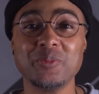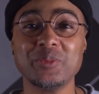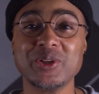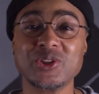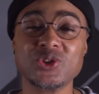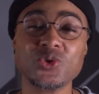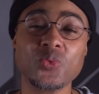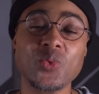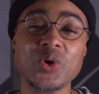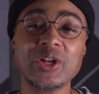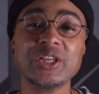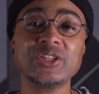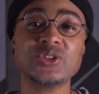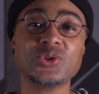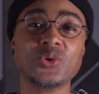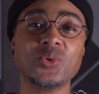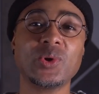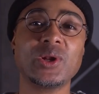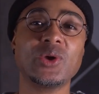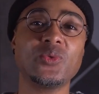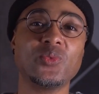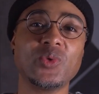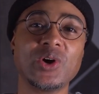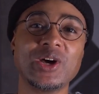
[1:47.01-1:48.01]
but
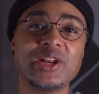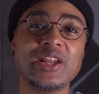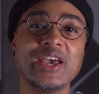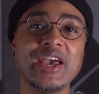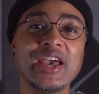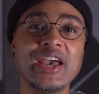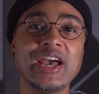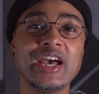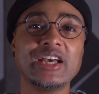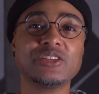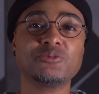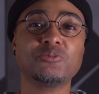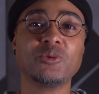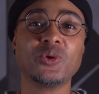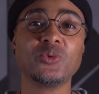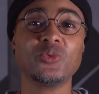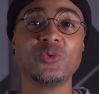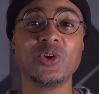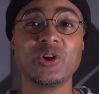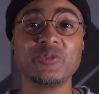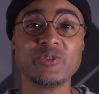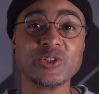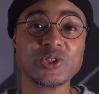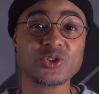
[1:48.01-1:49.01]
2021 has been
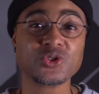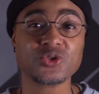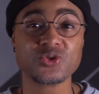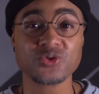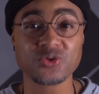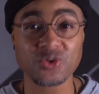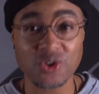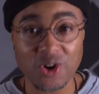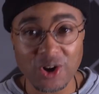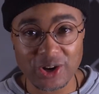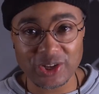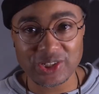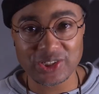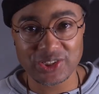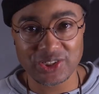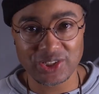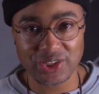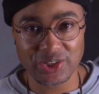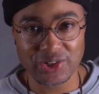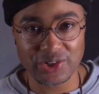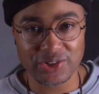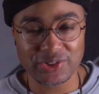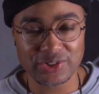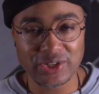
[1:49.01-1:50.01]
one of its strongest
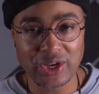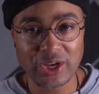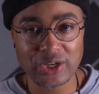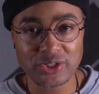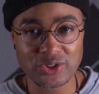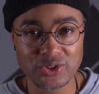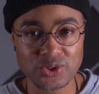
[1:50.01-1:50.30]
years